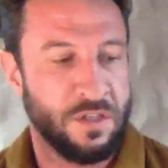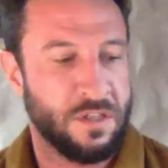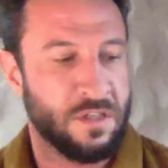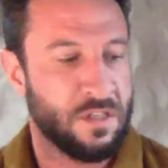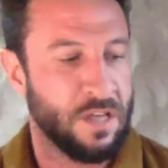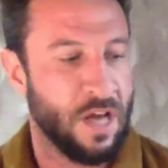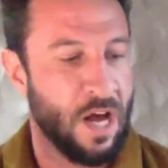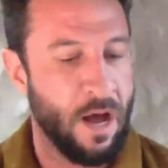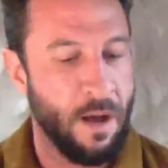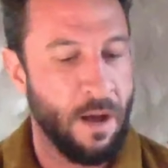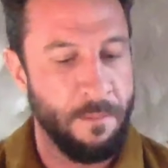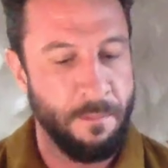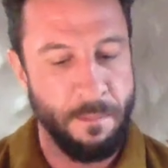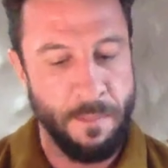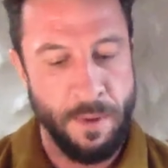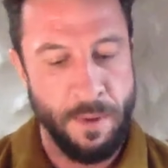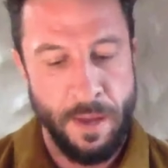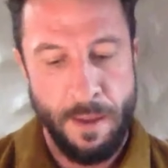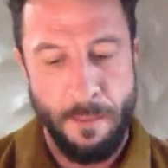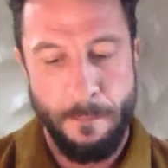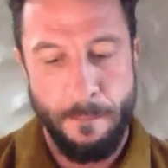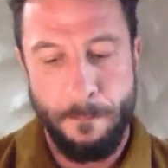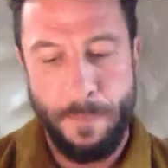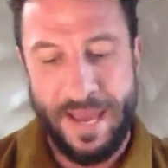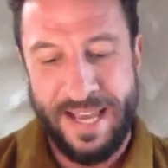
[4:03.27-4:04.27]
some
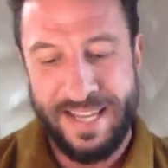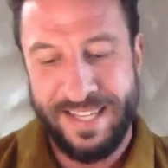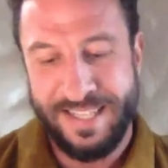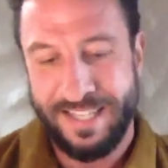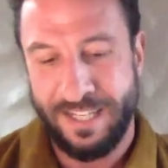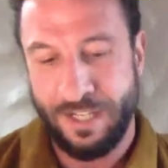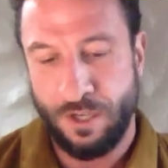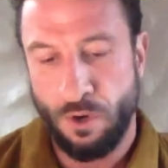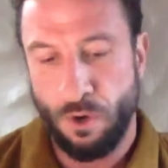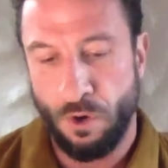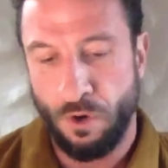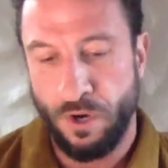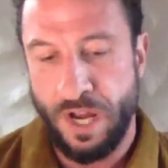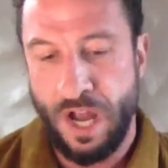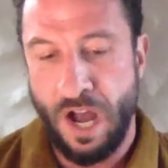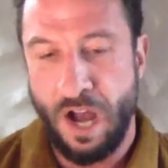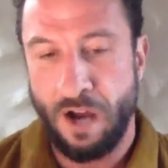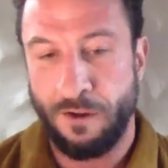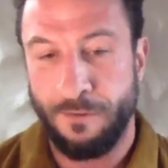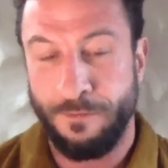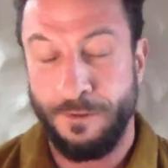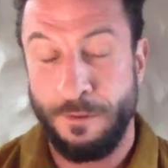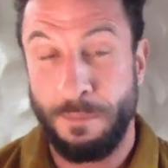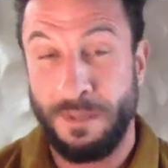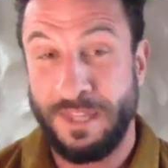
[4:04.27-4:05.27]
basic
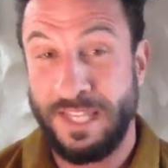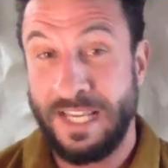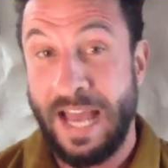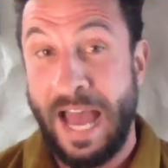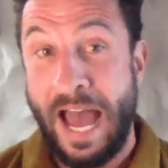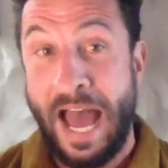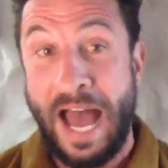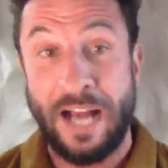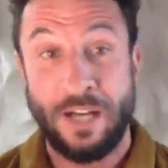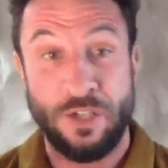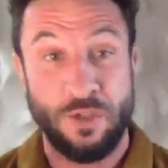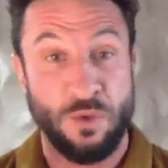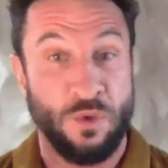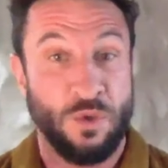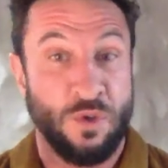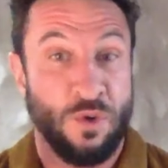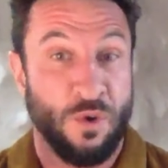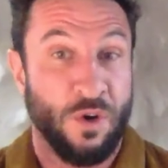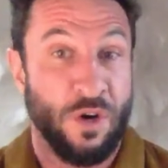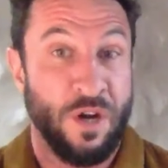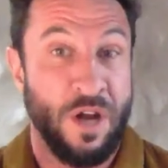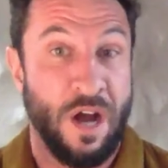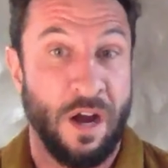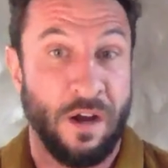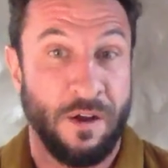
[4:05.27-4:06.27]
choreography, but the actual
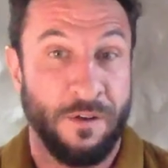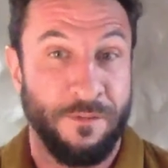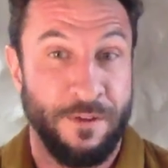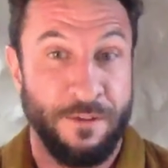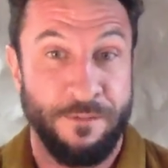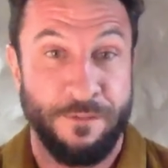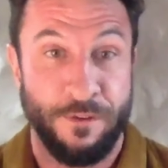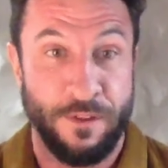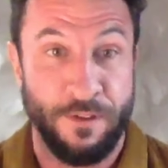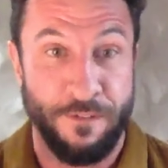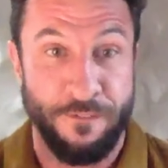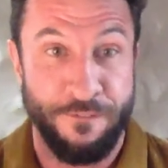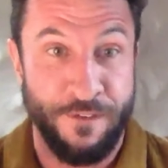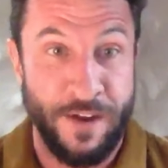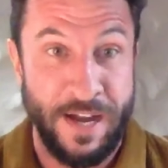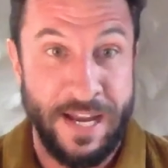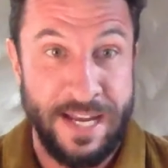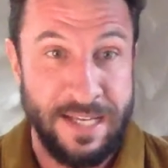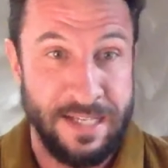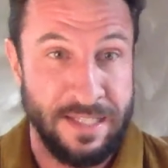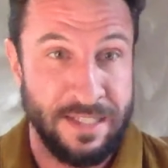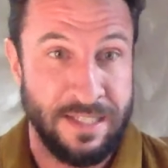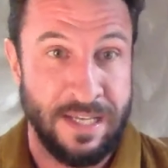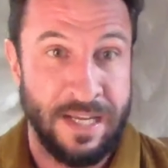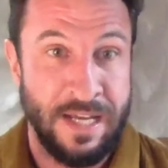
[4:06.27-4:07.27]
choreography for the
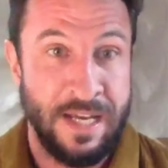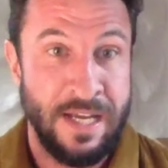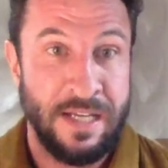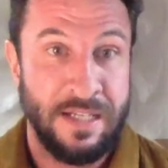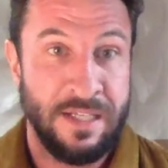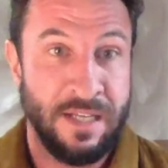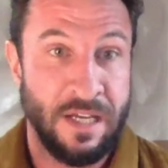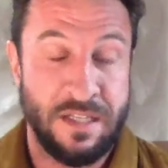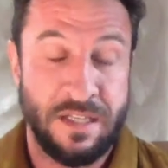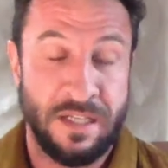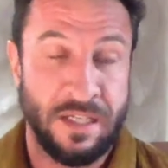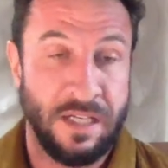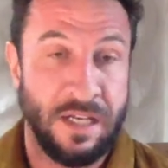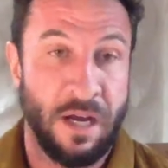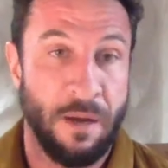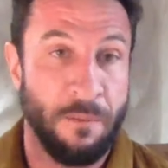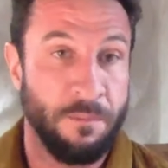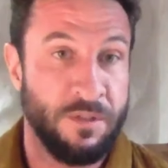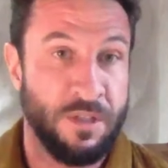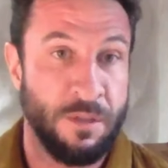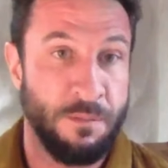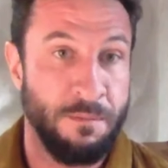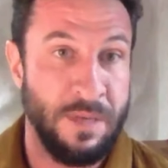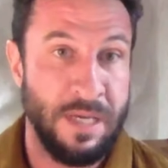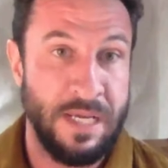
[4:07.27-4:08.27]
fights doesn't come
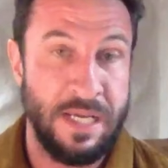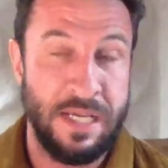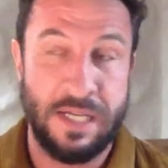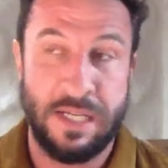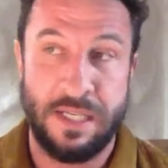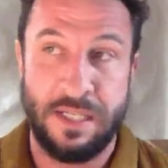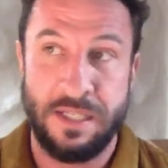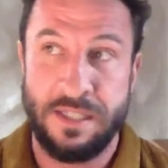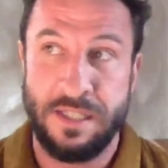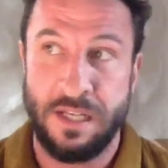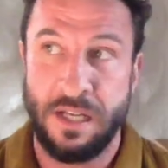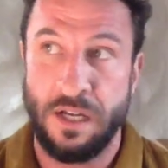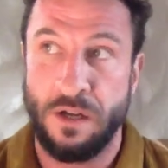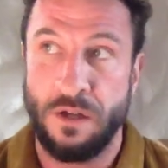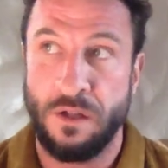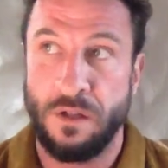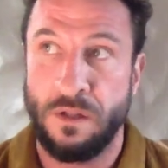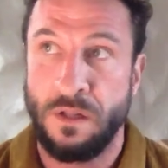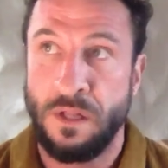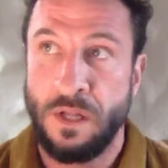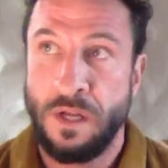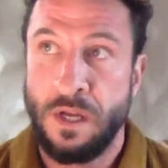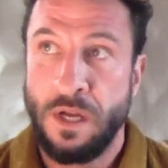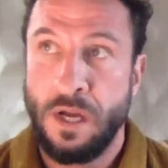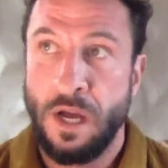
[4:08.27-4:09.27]
to me
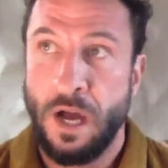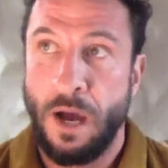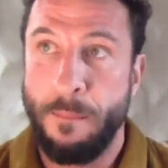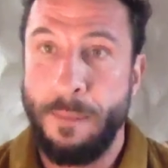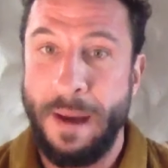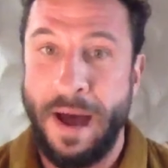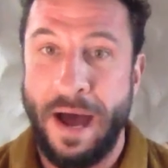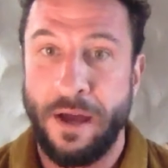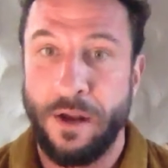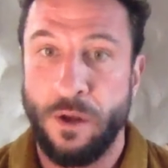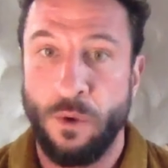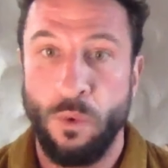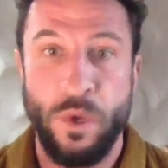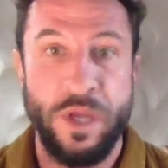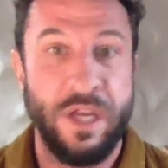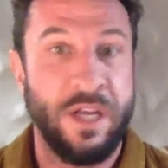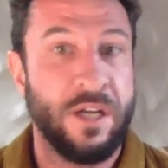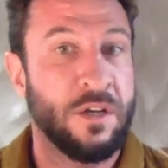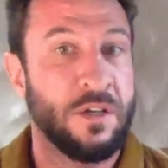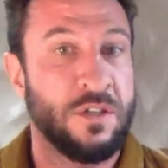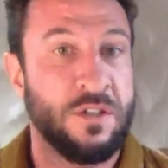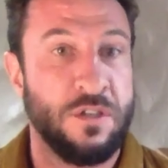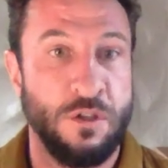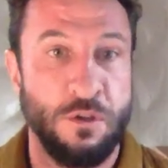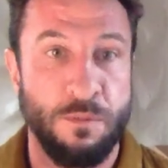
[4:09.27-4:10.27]
until about a week
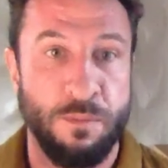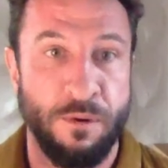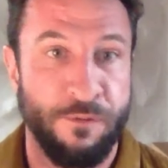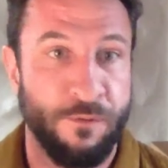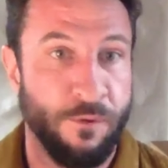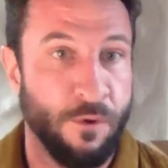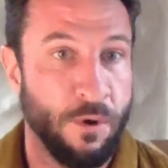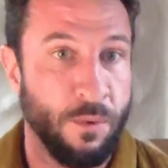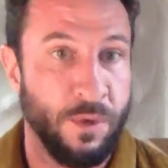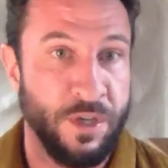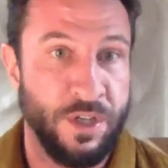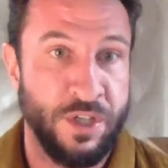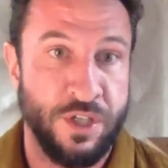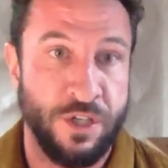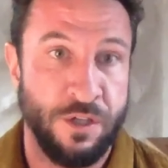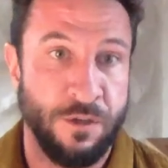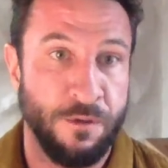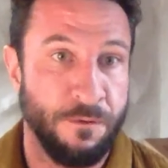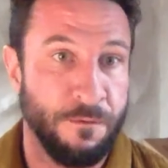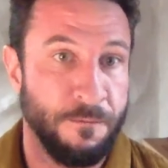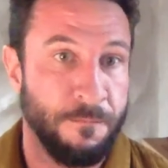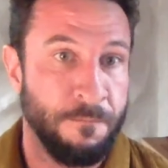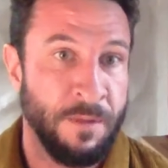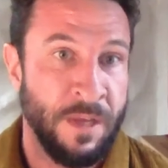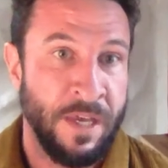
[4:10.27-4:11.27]
or two before we
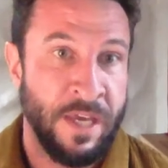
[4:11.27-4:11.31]
shoot